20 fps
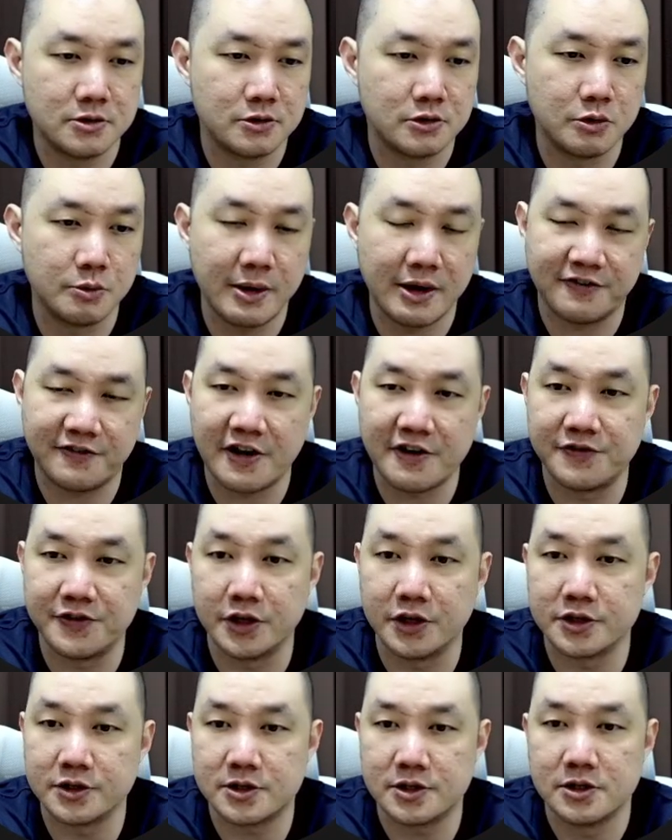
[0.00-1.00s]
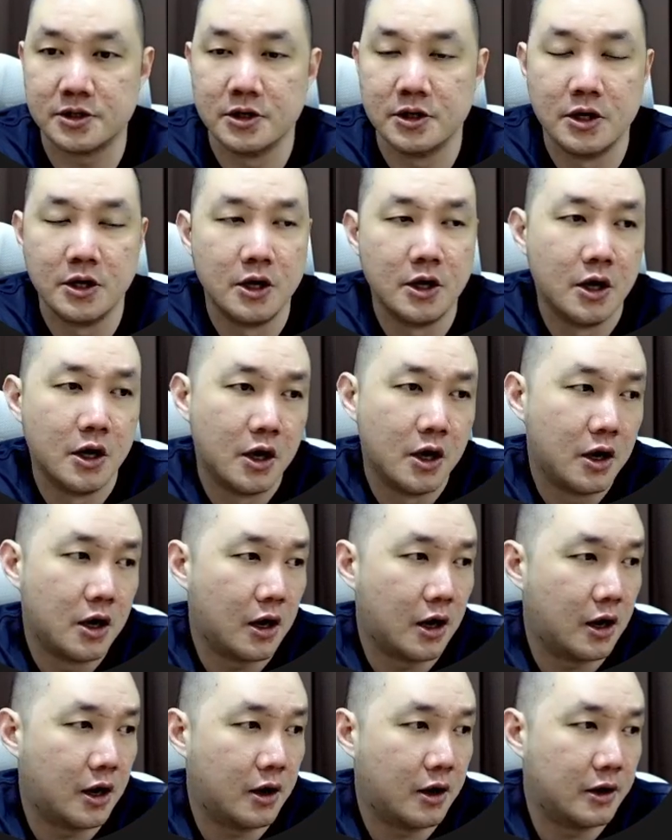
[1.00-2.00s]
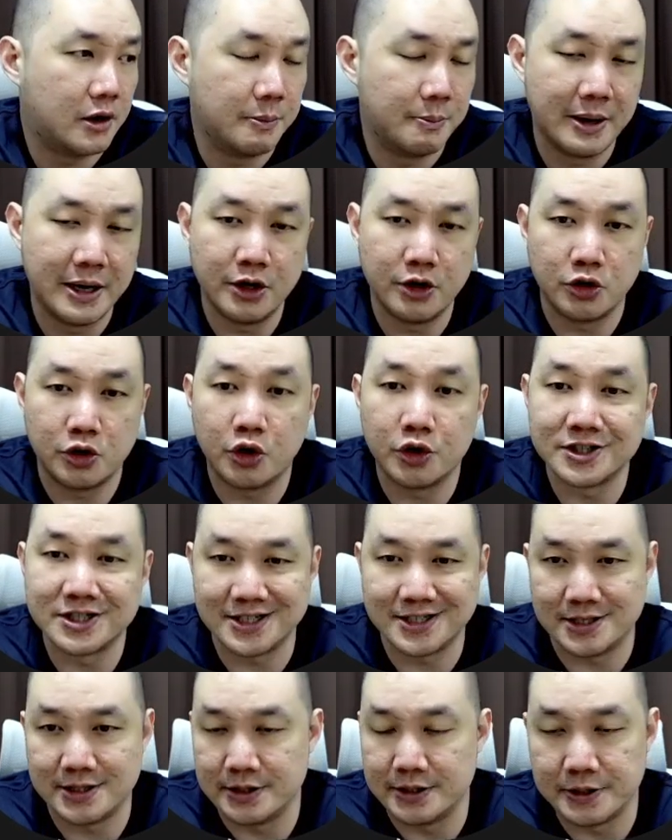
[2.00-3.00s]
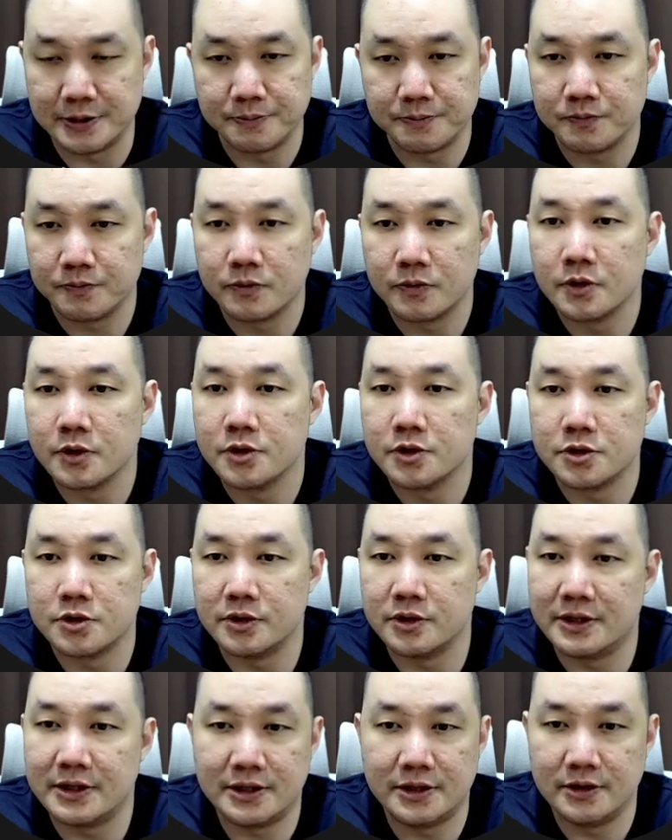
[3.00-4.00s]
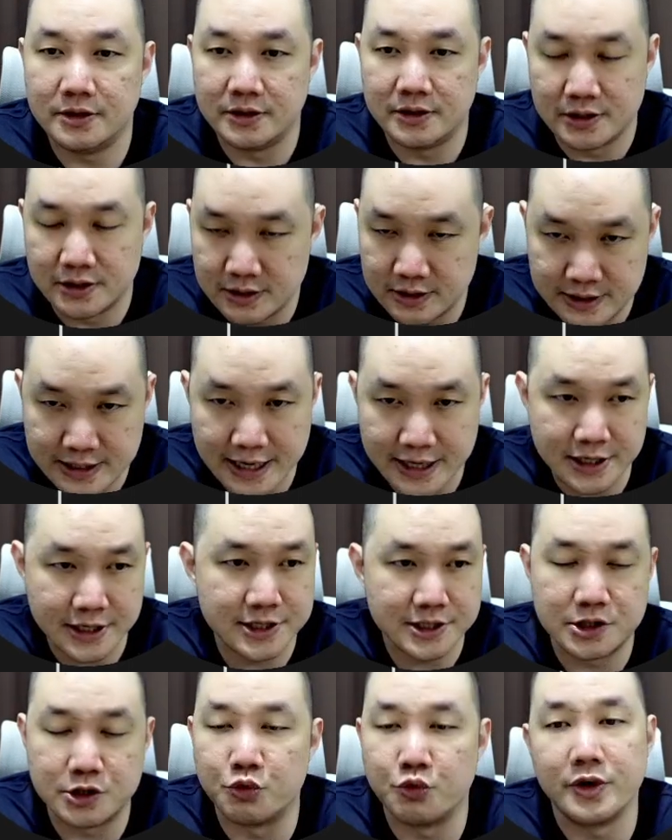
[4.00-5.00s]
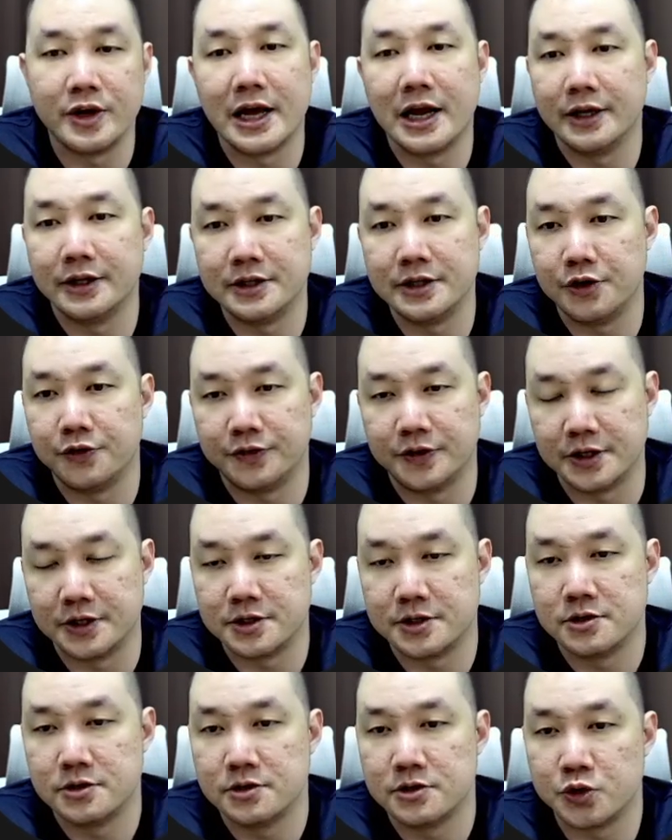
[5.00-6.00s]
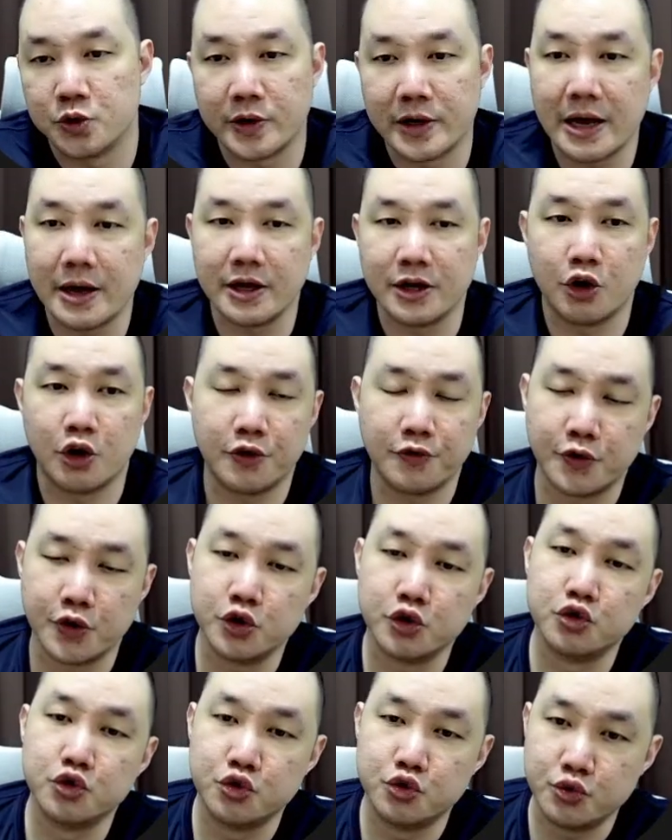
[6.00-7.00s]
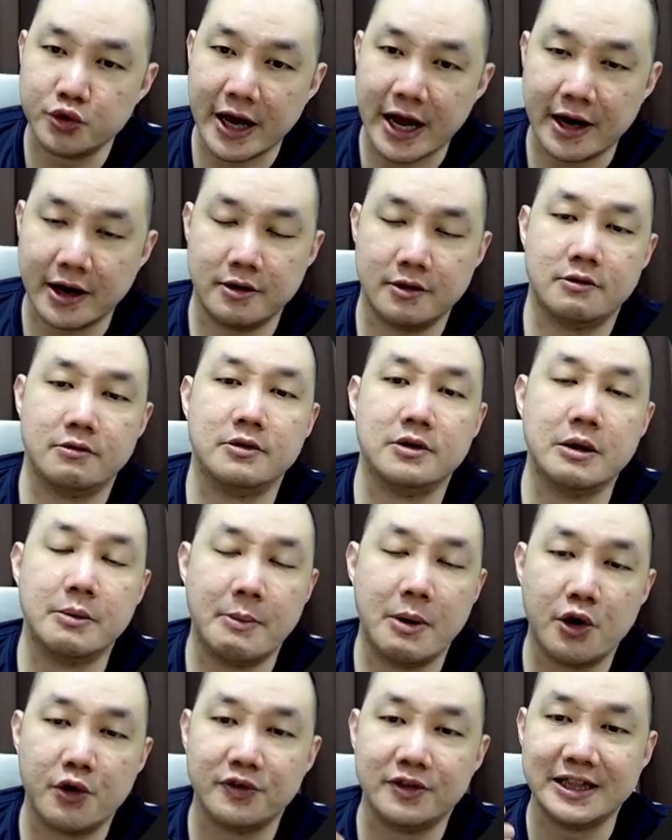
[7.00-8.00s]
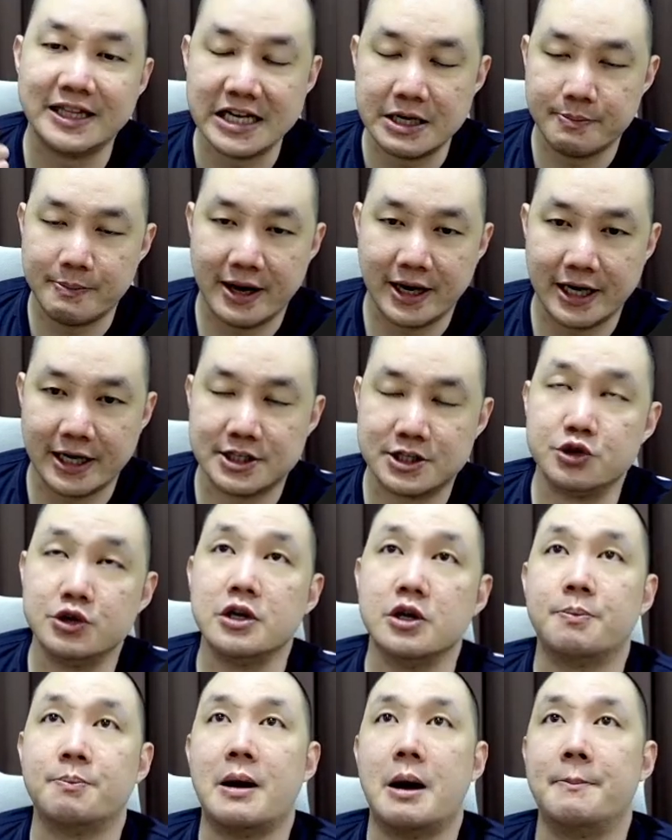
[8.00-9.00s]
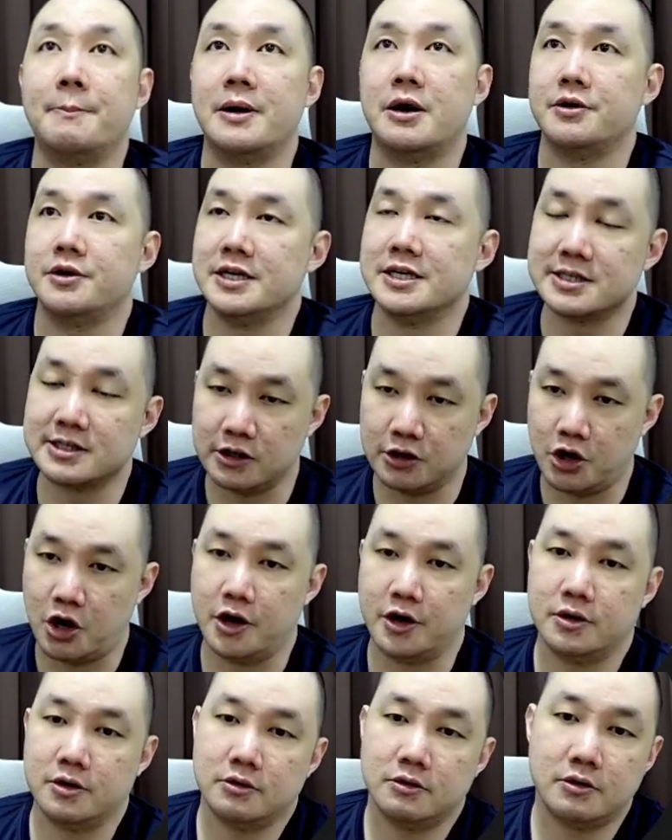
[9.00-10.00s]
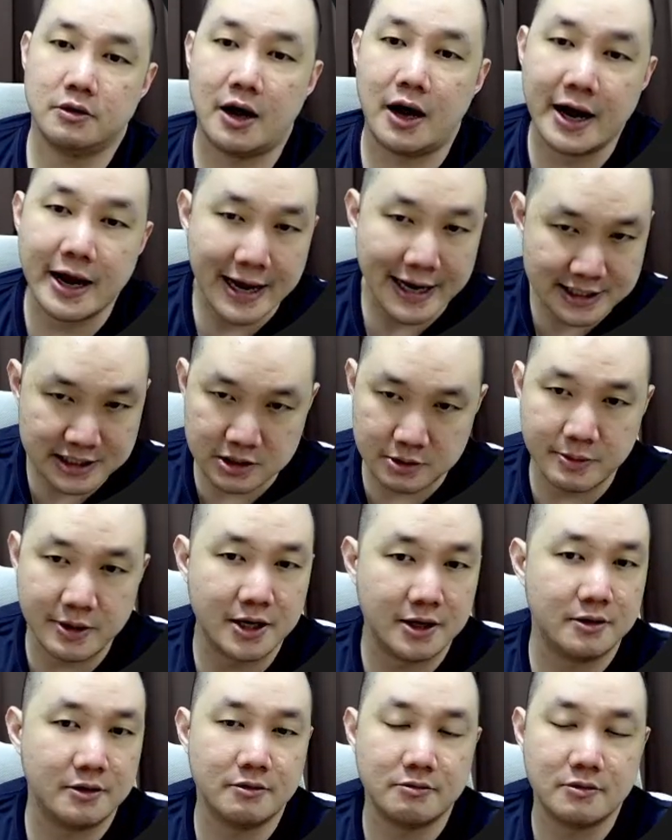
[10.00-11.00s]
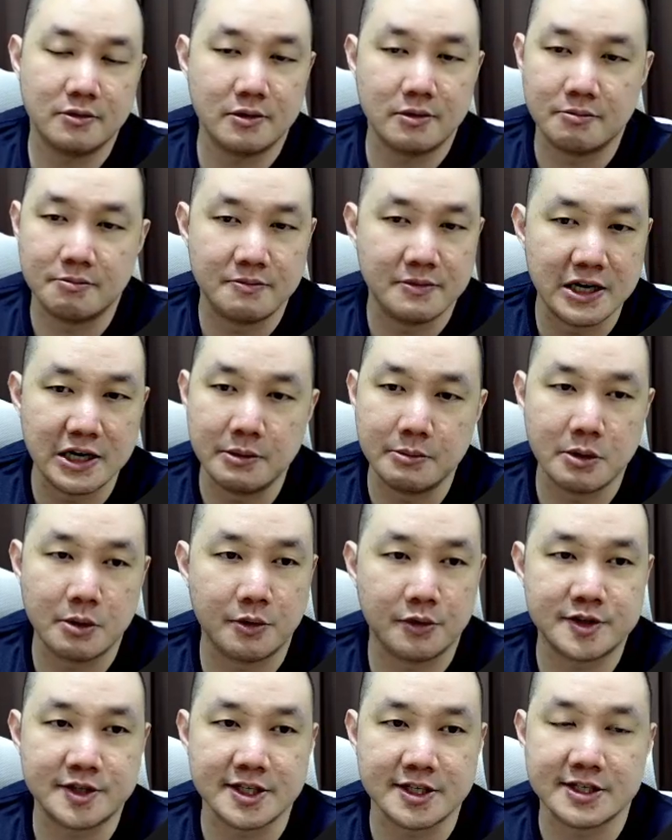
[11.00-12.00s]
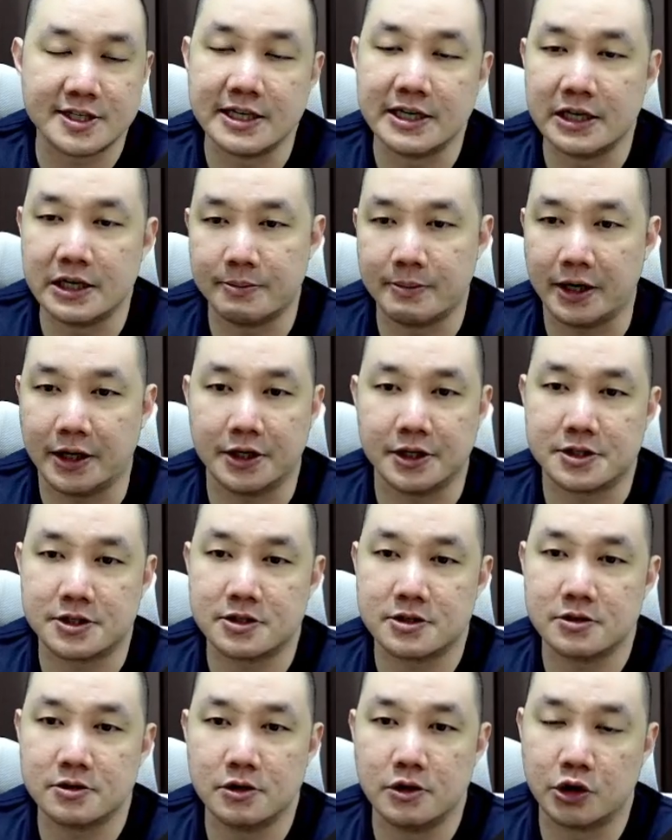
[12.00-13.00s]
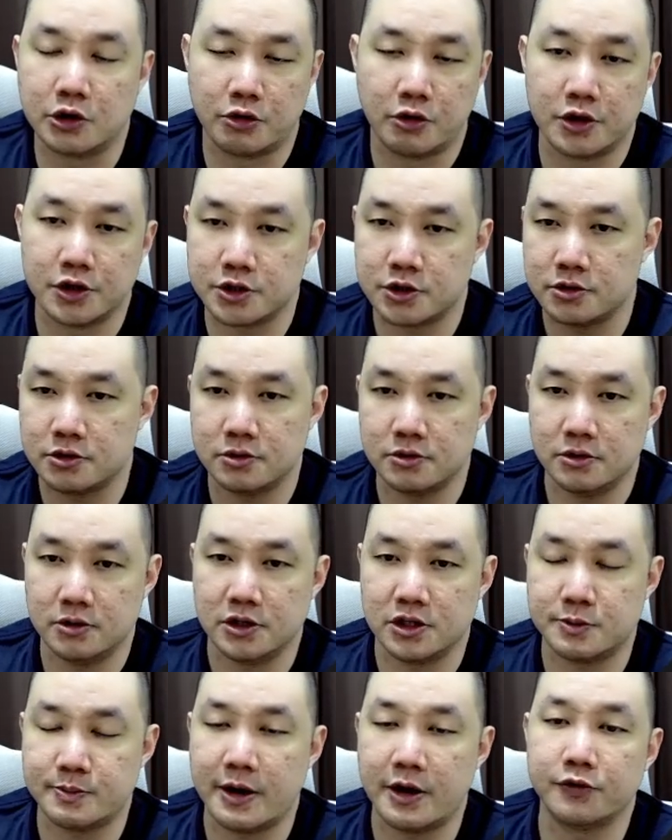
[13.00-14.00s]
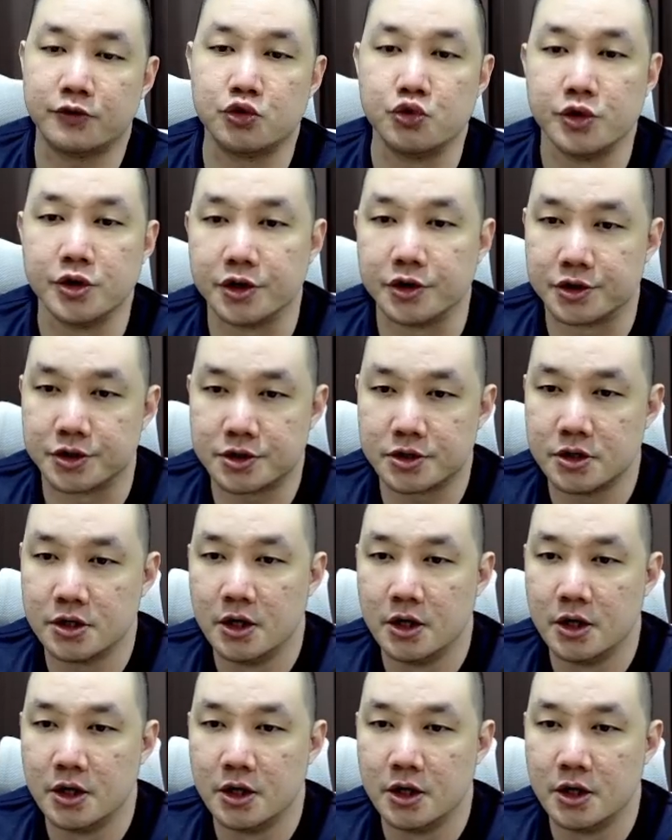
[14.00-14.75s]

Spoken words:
to make 5 figures a month consistently. So that is the reality of things. So that in order for you to do that, the amount of lead magnets you need to pump out is a lot. I estimate minimum of 60 lead magnets across the span of 2 years.